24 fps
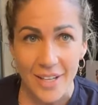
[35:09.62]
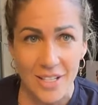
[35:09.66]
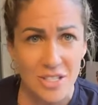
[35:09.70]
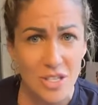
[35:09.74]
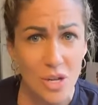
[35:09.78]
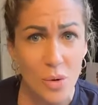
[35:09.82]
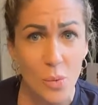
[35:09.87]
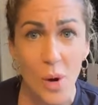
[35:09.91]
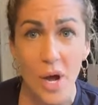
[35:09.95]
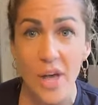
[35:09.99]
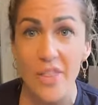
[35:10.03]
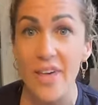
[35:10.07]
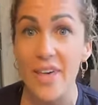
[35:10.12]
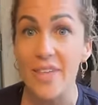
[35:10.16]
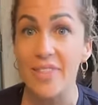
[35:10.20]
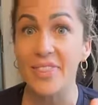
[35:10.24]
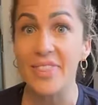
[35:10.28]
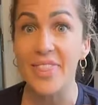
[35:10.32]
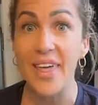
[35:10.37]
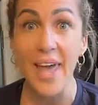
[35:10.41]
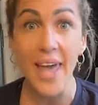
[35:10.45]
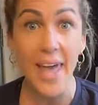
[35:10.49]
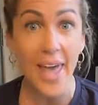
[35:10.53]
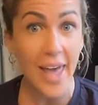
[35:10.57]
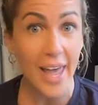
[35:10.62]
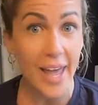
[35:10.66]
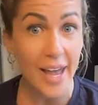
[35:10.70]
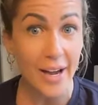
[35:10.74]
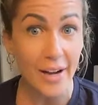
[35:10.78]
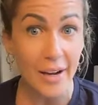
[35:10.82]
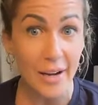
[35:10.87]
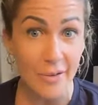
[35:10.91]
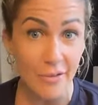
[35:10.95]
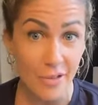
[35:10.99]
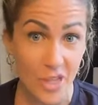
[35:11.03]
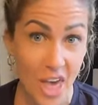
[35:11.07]
That's not why they're
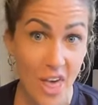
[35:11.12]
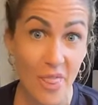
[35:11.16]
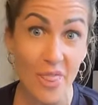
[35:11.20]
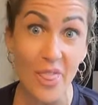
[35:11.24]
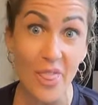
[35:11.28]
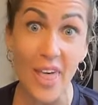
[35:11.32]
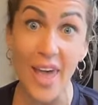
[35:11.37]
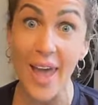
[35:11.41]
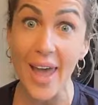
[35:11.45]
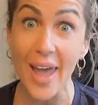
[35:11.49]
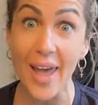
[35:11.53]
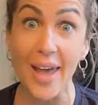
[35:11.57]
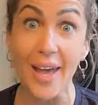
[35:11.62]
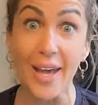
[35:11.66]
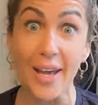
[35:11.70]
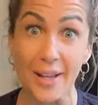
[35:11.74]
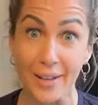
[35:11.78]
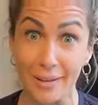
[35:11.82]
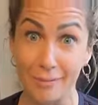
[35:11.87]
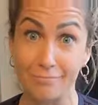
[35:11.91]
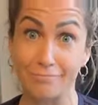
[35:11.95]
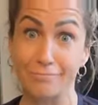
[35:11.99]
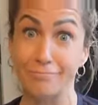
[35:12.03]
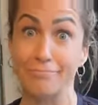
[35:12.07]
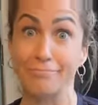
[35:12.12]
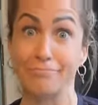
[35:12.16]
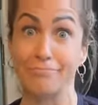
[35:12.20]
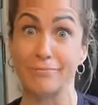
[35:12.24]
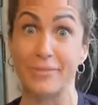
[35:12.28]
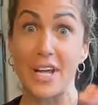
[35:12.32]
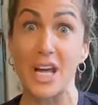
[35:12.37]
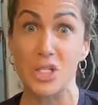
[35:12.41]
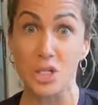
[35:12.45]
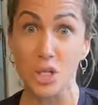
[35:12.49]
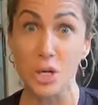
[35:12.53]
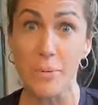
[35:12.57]
there. If they're there,
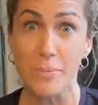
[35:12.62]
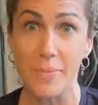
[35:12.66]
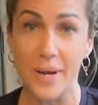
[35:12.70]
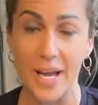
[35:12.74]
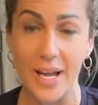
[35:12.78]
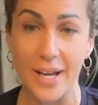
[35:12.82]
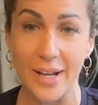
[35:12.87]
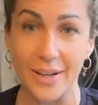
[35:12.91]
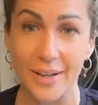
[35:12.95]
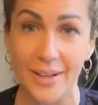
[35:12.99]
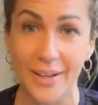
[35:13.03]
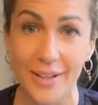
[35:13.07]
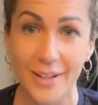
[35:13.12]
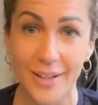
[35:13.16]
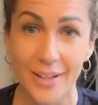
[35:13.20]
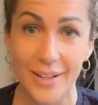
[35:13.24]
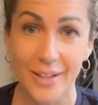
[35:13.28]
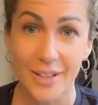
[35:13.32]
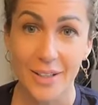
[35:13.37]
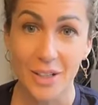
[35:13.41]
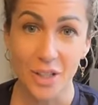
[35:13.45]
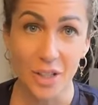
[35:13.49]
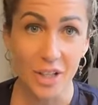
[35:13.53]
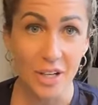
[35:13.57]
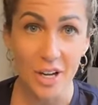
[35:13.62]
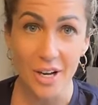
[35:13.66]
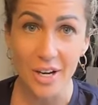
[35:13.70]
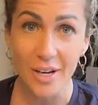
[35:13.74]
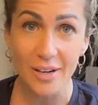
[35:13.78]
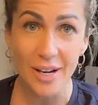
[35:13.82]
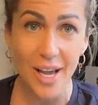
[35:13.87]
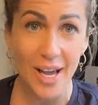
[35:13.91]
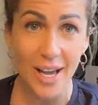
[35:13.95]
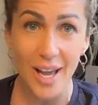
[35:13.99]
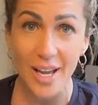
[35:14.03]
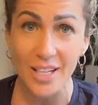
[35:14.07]
they shouldn't be. You
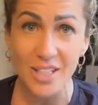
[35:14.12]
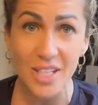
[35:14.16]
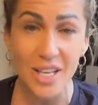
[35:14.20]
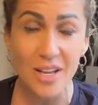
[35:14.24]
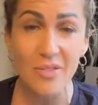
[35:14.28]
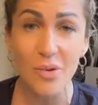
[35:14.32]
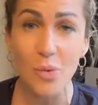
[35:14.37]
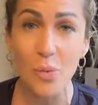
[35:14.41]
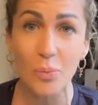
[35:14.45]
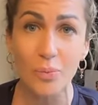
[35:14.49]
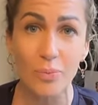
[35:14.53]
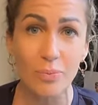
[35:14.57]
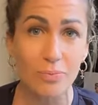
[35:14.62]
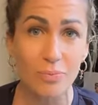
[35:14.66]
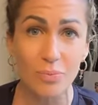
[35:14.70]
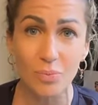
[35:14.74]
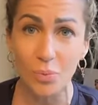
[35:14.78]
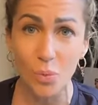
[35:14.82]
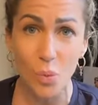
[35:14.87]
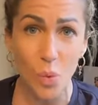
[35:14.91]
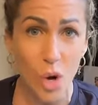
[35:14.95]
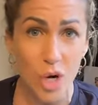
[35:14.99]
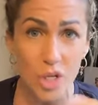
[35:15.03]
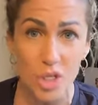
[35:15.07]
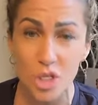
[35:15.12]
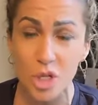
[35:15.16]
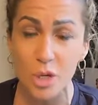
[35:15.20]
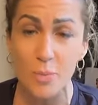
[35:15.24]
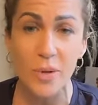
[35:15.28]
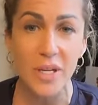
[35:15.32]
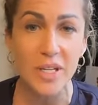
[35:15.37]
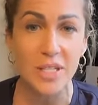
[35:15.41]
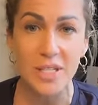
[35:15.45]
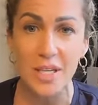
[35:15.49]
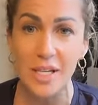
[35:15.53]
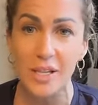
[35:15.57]
don't actually even want
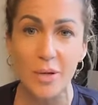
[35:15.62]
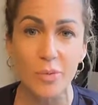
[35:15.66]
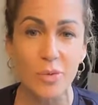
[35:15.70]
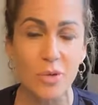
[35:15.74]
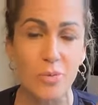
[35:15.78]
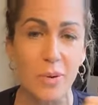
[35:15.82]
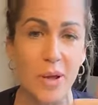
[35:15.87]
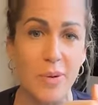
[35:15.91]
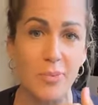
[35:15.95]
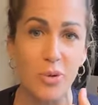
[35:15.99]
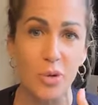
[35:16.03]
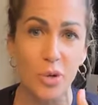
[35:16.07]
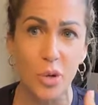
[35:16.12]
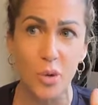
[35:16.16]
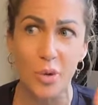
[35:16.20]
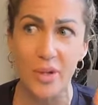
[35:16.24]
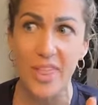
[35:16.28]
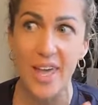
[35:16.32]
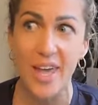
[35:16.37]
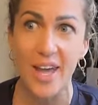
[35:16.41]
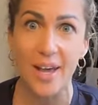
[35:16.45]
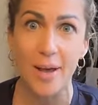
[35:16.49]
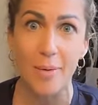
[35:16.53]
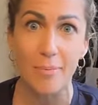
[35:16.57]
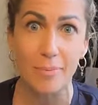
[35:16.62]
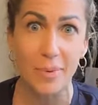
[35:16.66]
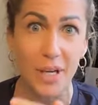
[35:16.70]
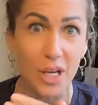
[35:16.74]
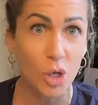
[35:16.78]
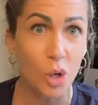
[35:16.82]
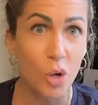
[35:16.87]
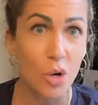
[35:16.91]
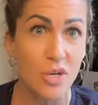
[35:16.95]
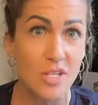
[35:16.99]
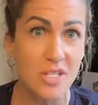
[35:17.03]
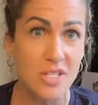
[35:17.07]
to be dealing with people who are there
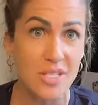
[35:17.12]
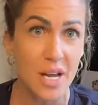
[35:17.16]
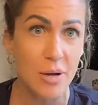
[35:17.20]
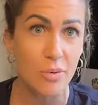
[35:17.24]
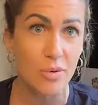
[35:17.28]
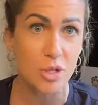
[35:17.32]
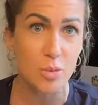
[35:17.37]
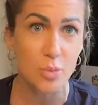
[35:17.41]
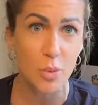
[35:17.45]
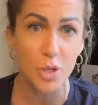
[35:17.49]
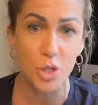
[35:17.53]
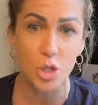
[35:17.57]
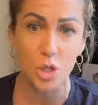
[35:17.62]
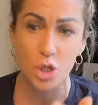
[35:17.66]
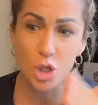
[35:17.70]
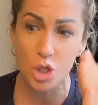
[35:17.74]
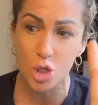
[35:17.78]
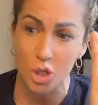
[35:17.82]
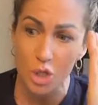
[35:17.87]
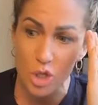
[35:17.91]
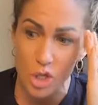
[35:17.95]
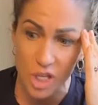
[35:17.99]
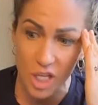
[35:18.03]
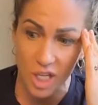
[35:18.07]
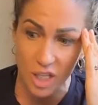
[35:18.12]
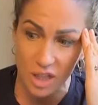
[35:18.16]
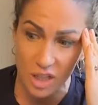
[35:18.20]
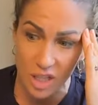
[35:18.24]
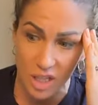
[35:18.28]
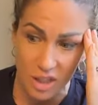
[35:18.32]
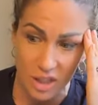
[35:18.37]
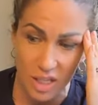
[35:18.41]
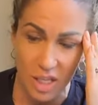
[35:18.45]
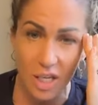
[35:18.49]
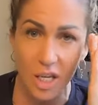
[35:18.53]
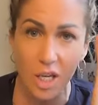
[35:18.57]
because they responded to you
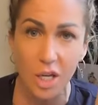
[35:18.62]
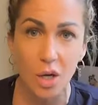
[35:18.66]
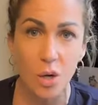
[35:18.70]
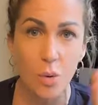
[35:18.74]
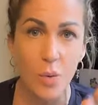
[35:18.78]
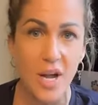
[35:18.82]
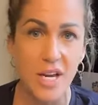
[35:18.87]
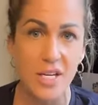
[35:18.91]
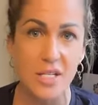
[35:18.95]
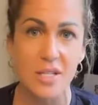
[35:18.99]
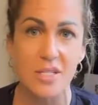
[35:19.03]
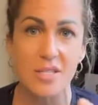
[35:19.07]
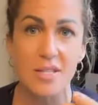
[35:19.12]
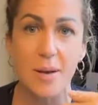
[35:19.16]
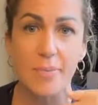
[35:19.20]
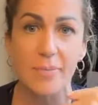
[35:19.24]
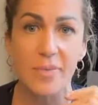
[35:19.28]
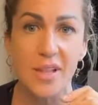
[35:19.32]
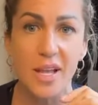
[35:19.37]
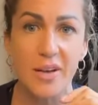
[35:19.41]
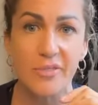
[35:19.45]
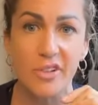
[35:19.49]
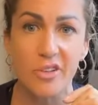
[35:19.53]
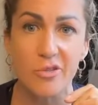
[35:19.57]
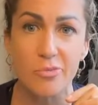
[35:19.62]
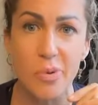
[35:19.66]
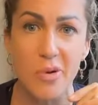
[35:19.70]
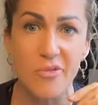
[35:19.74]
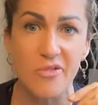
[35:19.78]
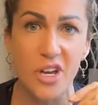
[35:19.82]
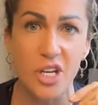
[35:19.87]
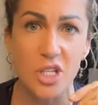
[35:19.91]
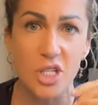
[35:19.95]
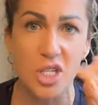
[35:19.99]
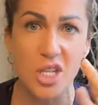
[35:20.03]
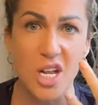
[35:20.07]
thinking your way into some level of
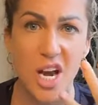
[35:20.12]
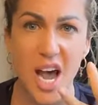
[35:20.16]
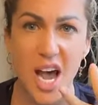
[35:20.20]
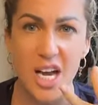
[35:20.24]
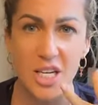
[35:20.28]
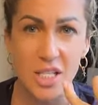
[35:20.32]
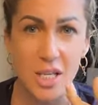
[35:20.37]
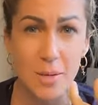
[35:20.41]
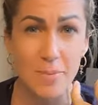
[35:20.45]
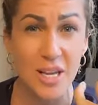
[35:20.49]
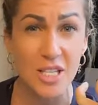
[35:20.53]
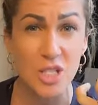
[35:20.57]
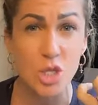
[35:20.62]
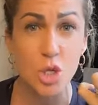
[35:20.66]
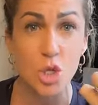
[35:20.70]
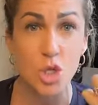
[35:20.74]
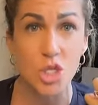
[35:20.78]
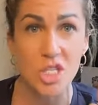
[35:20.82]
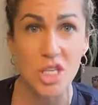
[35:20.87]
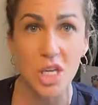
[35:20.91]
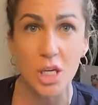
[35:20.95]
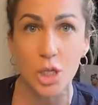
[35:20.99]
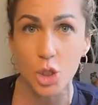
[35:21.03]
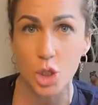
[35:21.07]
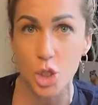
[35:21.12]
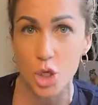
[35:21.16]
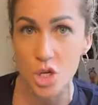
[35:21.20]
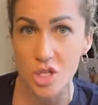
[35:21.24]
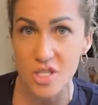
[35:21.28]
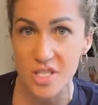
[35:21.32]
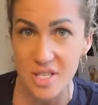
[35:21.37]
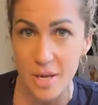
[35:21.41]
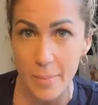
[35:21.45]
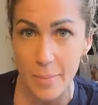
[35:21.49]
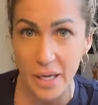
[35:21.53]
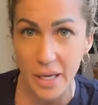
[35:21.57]
perfection that actually makes you sick to
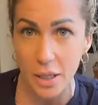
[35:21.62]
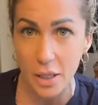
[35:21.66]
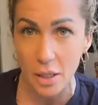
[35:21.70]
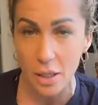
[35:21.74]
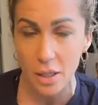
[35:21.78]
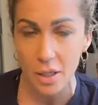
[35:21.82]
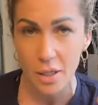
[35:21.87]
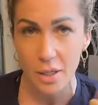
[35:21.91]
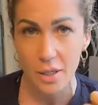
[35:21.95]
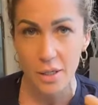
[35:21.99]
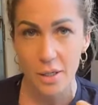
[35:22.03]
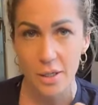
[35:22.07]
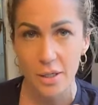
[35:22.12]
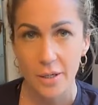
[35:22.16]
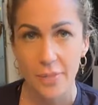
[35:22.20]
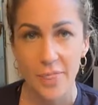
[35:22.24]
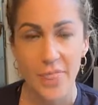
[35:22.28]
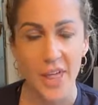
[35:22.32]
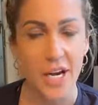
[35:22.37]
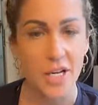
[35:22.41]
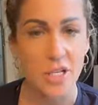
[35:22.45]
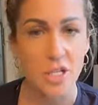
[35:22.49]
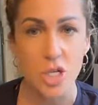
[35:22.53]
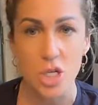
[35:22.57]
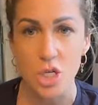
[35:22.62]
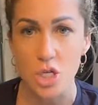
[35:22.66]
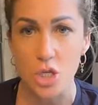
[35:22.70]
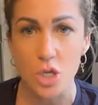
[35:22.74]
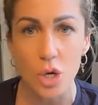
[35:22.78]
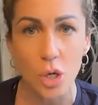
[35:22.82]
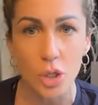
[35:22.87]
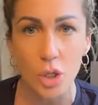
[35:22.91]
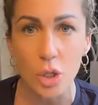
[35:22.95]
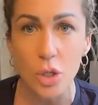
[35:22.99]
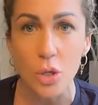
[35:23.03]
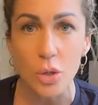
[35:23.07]
your stomach. That is just
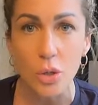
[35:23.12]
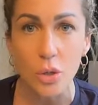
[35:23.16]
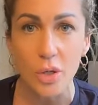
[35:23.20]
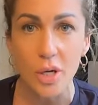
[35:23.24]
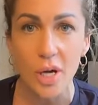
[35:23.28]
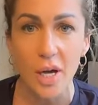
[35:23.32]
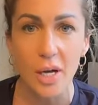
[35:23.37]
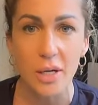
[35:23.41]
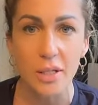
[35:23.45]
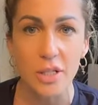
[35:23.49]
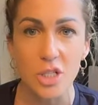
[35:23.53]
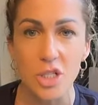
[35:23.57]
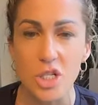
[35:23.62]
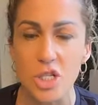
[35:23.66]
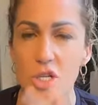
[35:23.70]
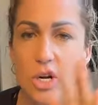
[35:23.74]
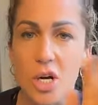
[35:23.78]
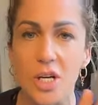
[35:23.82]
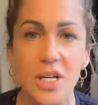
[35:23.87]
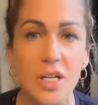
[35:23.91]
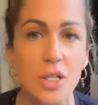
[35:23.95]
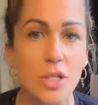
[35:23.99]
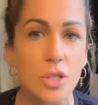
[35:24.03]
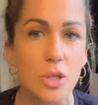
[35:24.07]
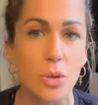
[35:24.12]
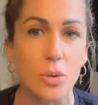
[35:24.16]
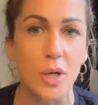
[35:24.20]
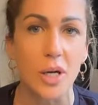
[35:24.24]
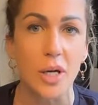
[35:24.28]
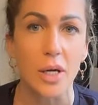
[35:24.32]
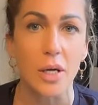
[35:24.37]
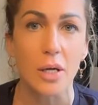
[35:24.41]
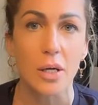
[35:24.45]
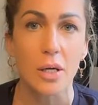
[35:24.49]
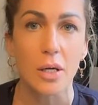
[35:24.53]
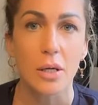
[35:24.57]
not you, and you're just not into
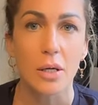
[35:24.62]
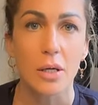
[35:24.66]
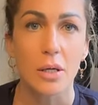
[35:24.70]
it.